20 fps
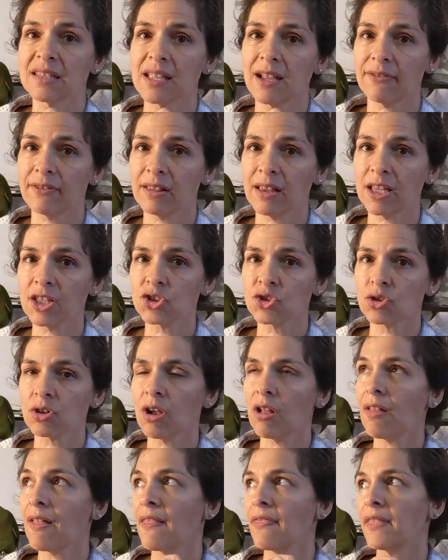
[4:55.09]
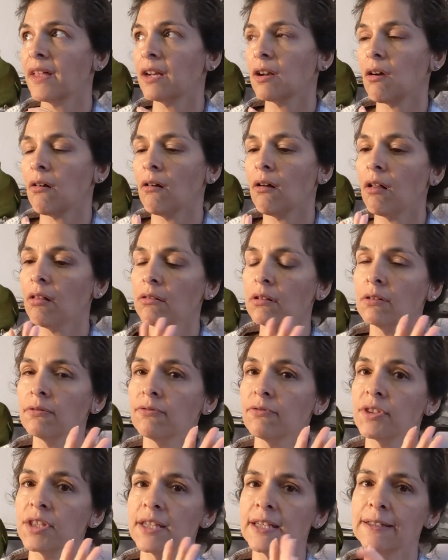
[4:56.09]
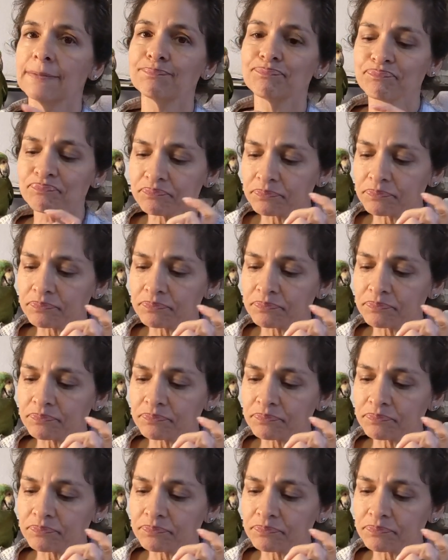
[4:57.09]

they have cholesterol, and then all of the